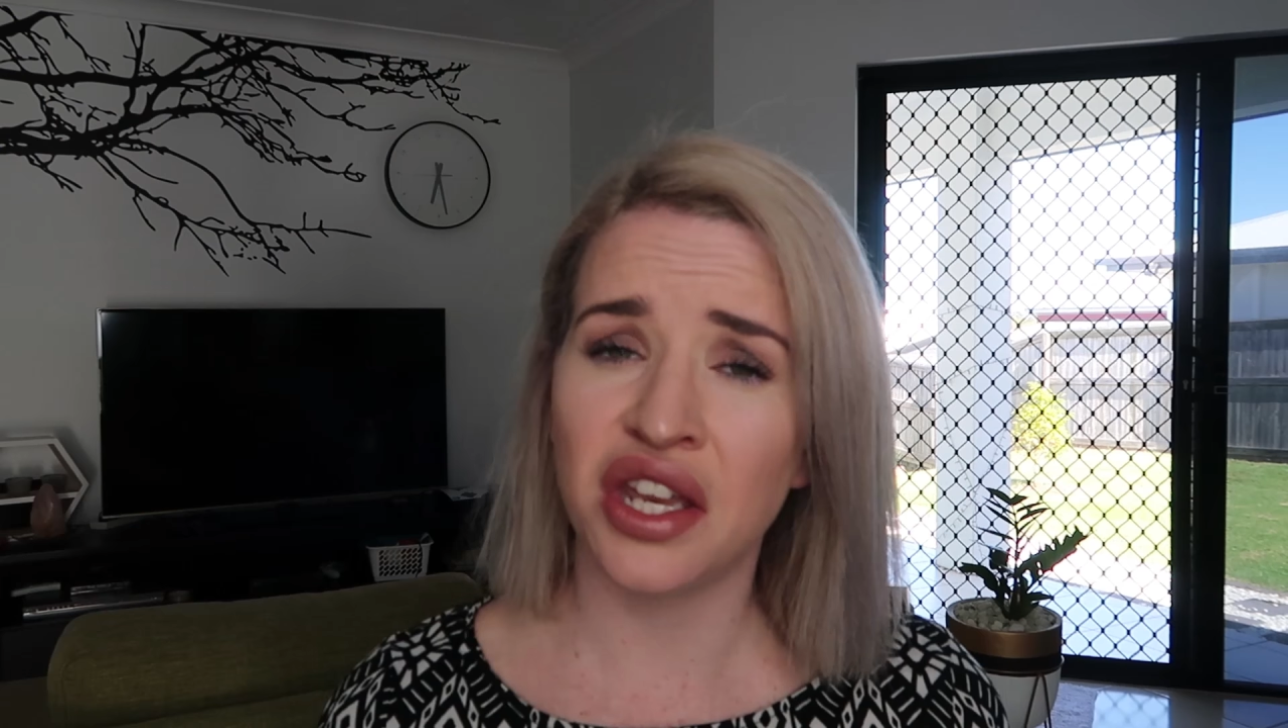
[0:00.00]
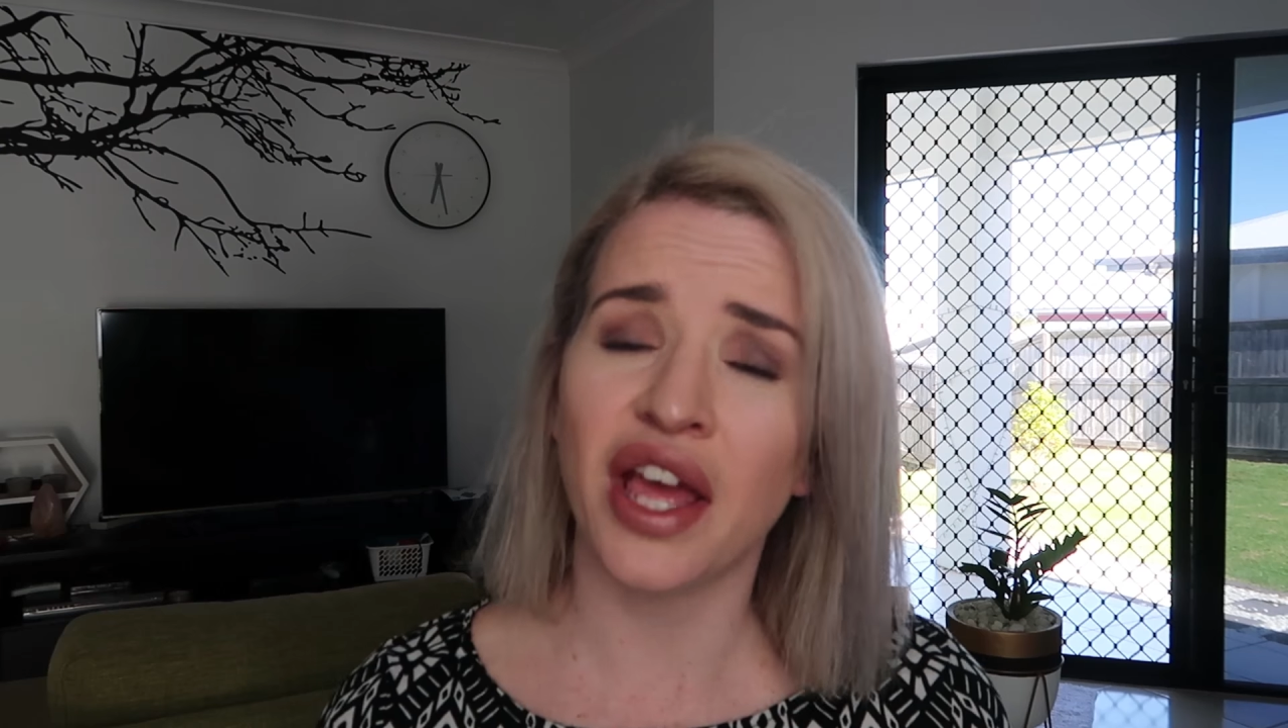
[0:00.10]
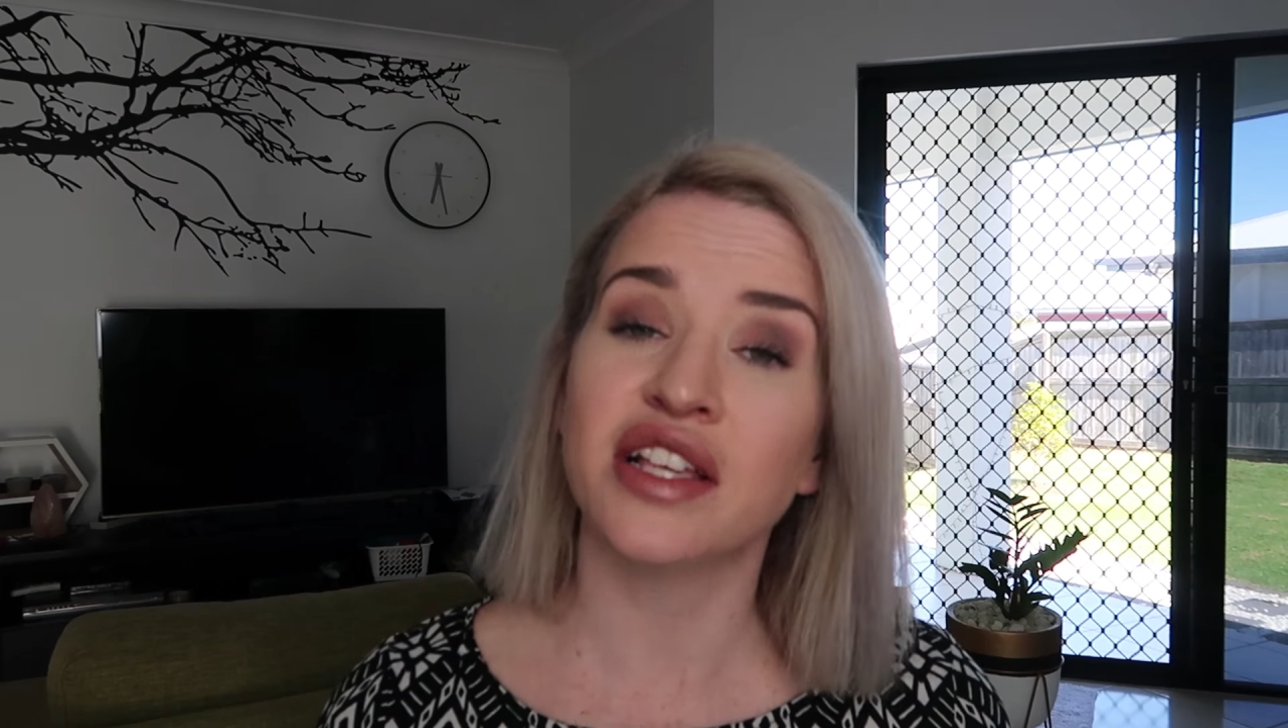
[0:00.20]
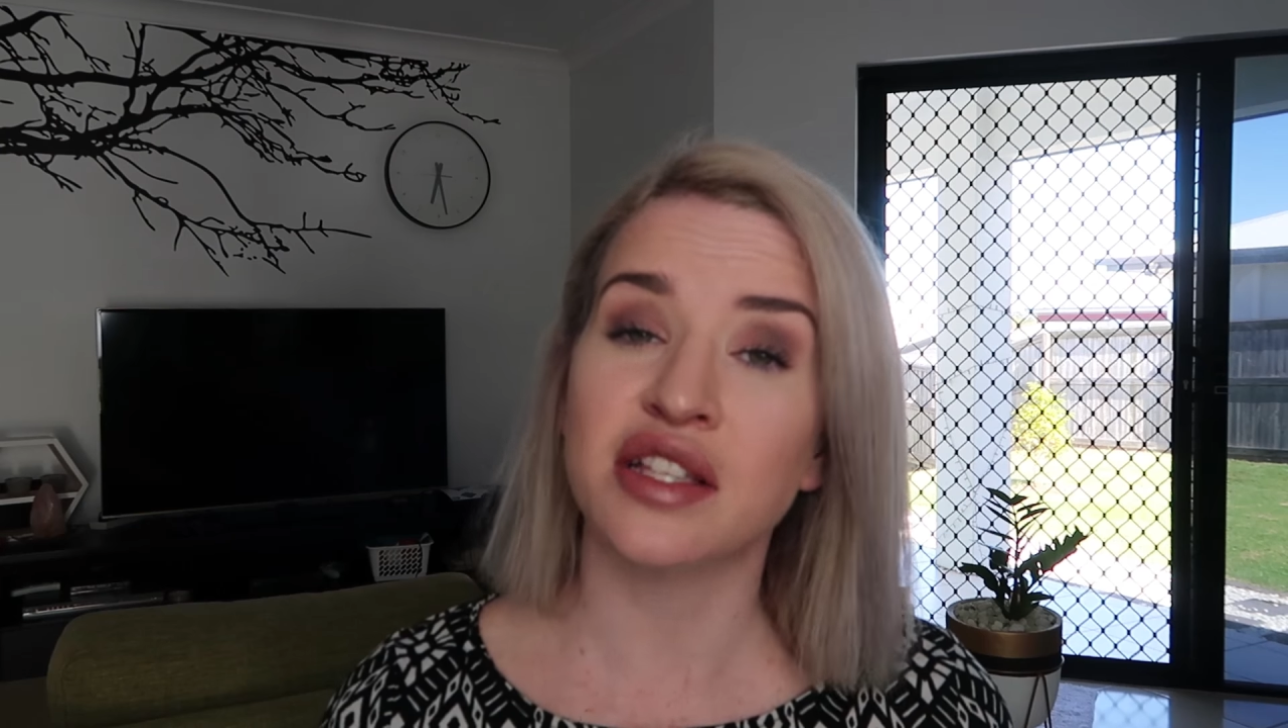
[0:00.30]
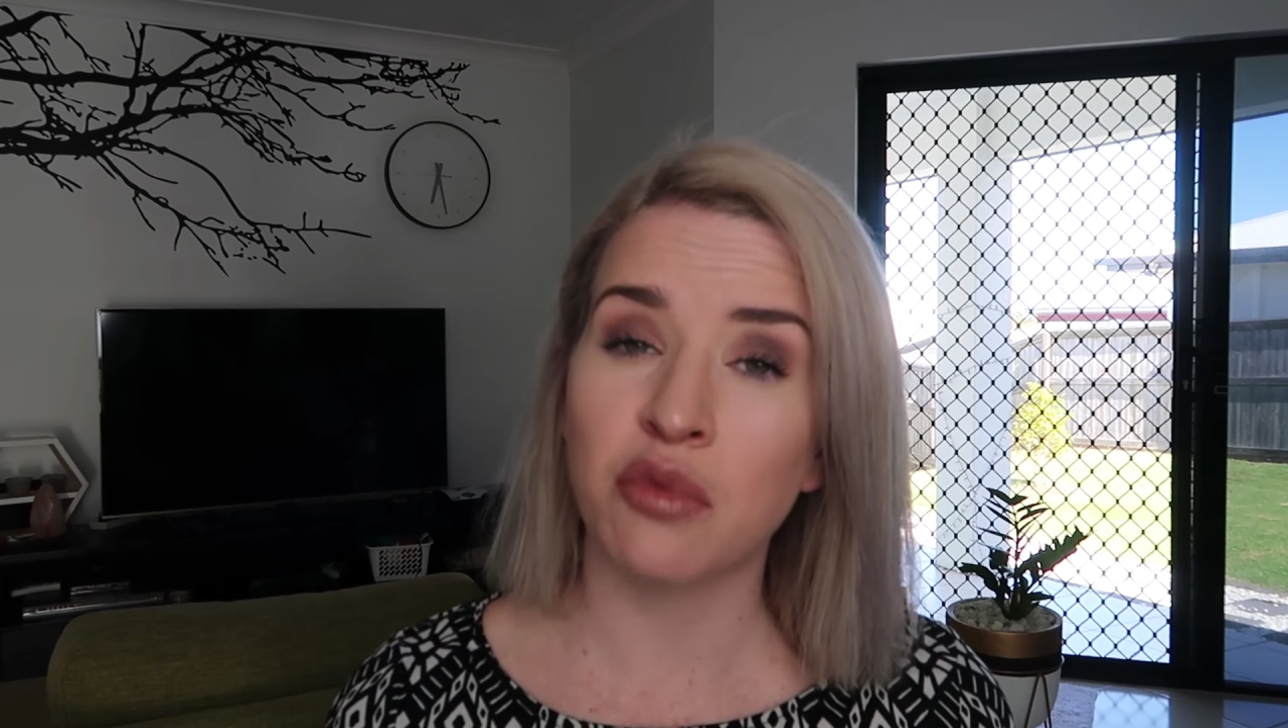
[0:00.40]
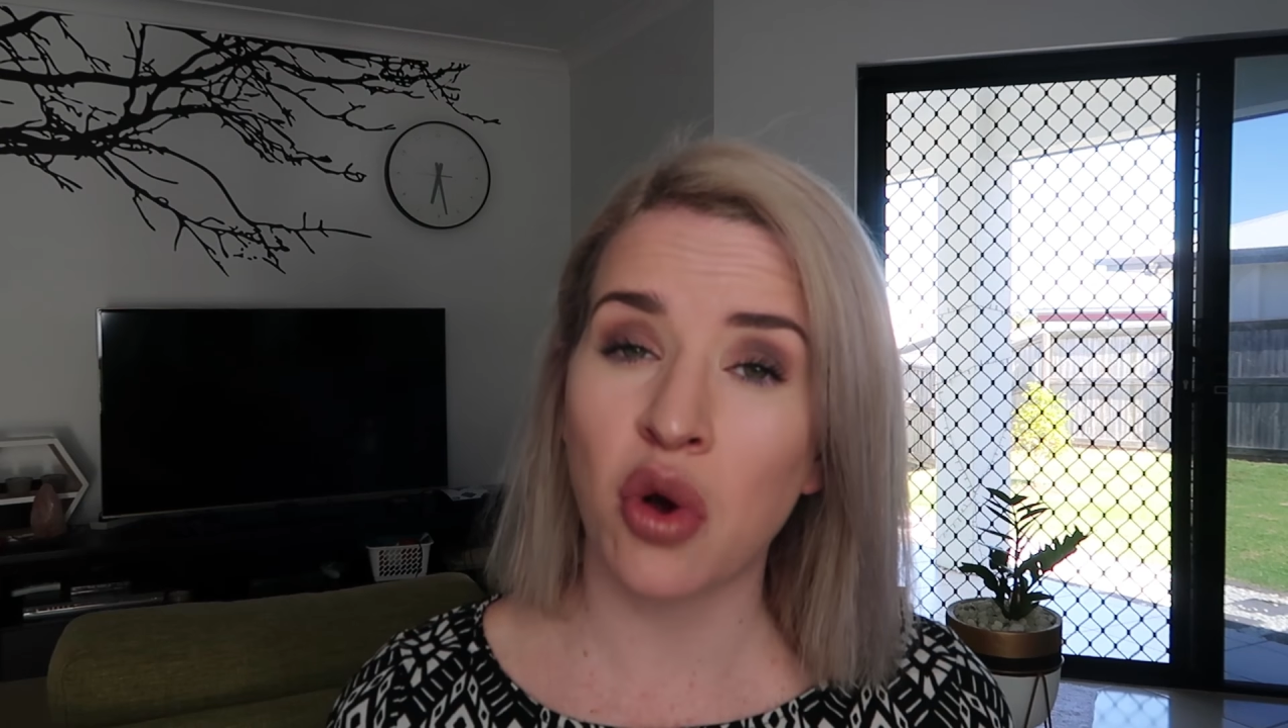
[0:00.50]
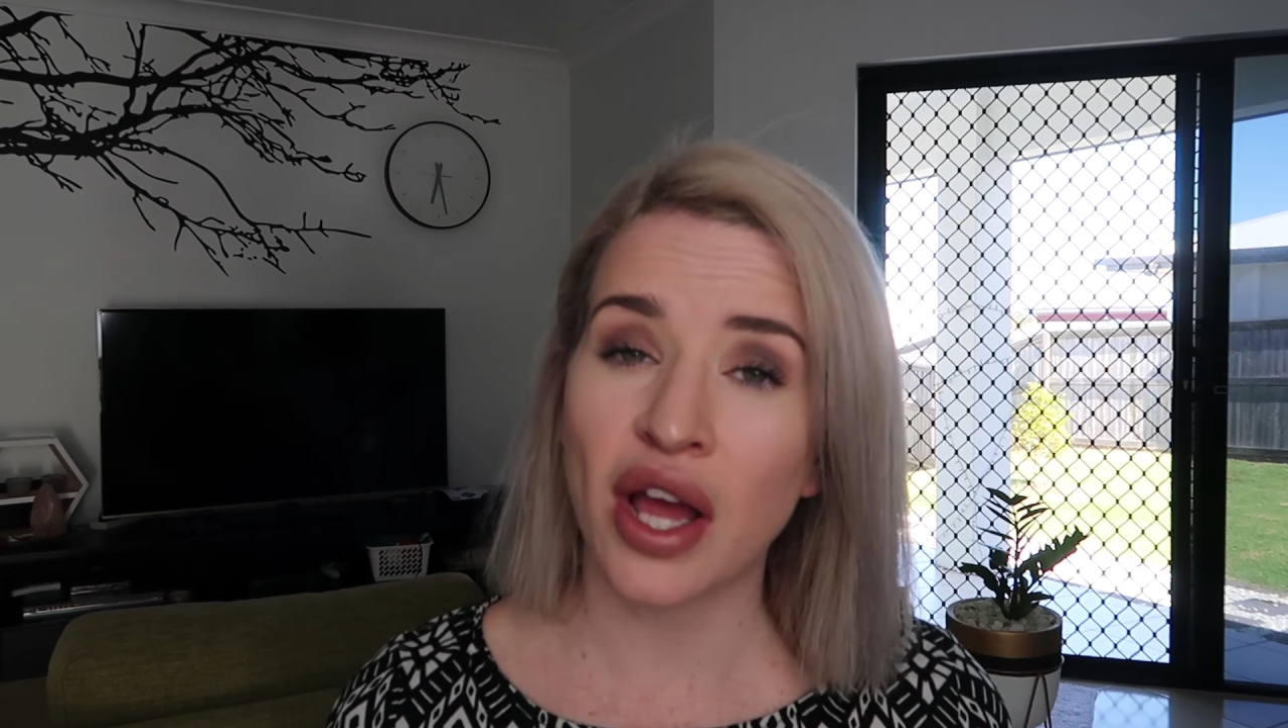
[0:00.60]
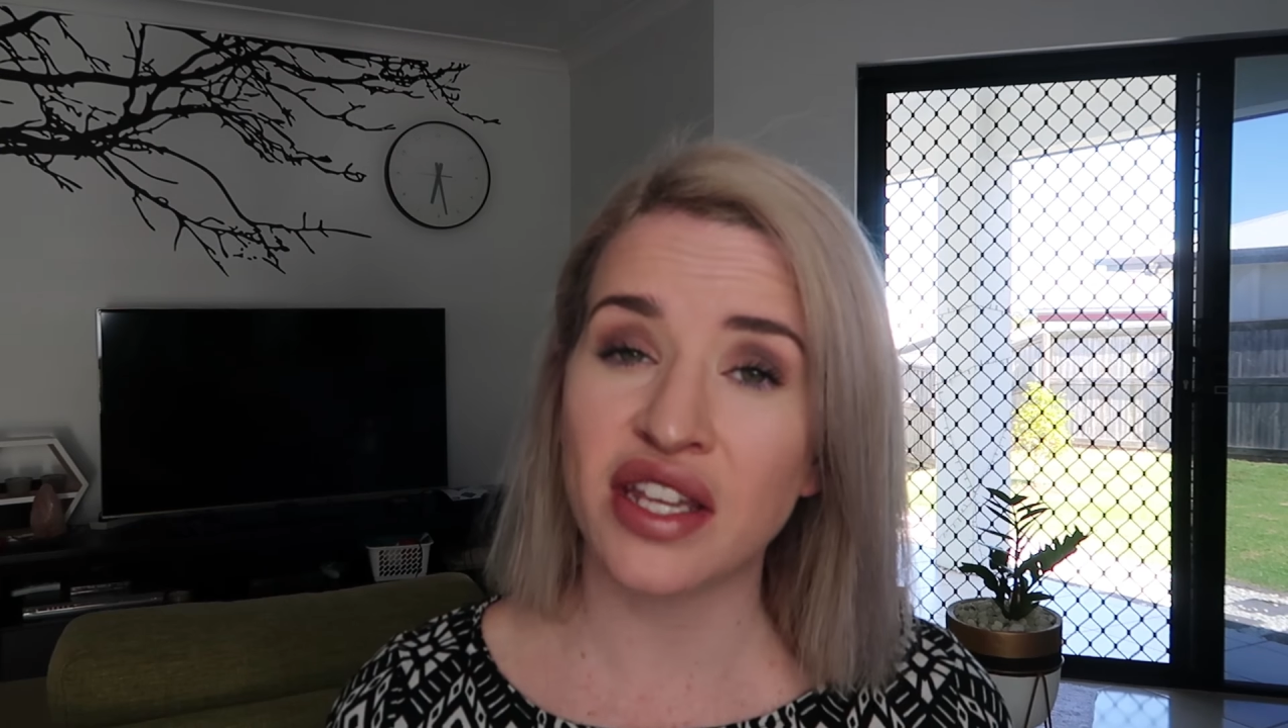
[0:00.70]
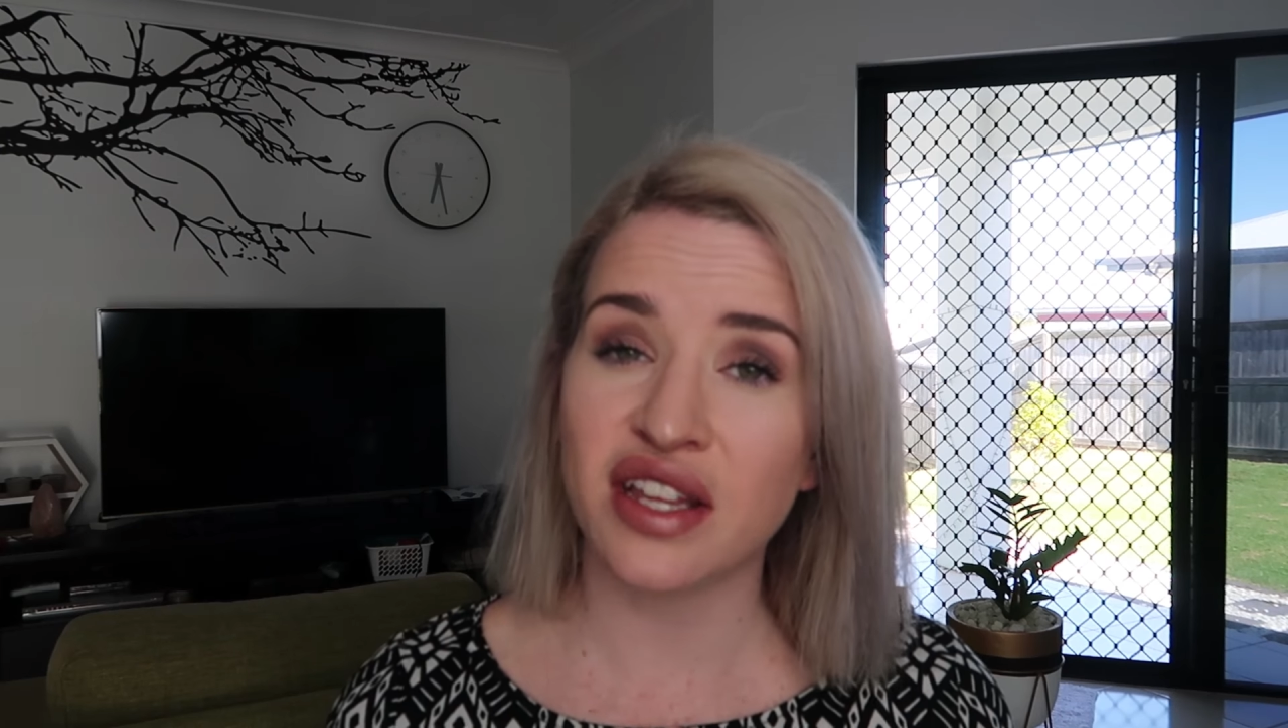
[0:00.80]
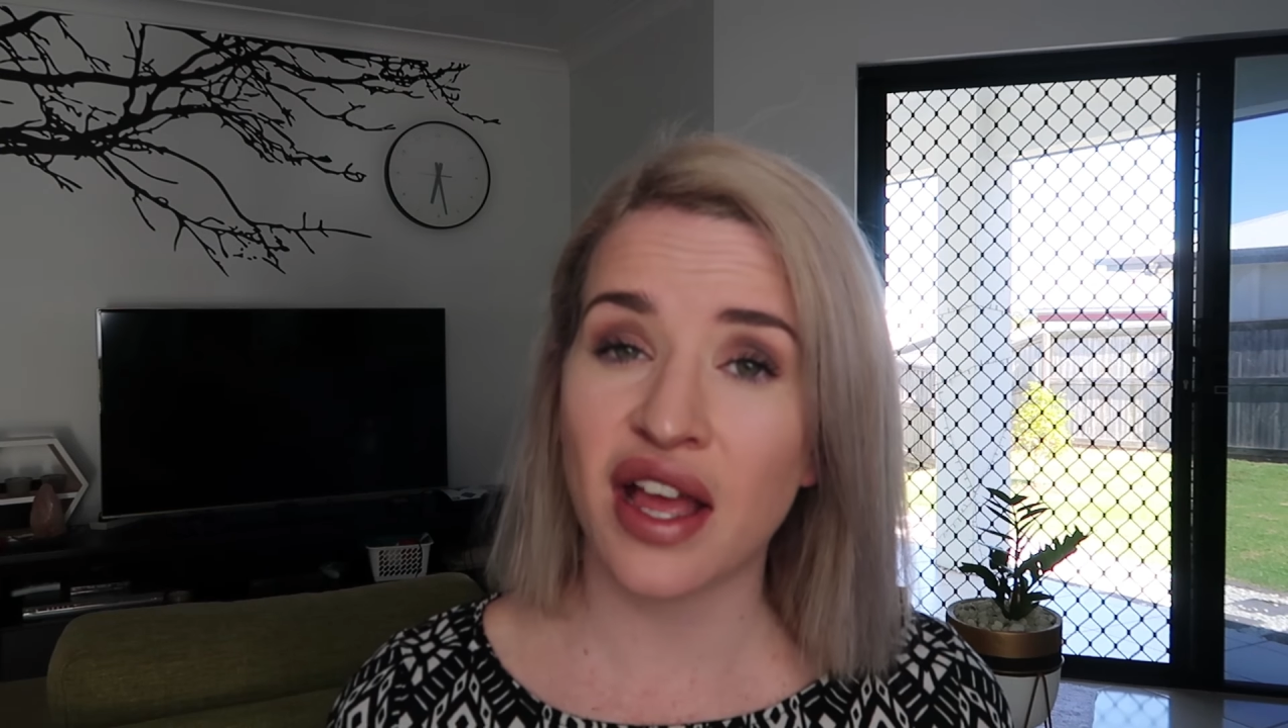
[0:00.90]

Neck some wine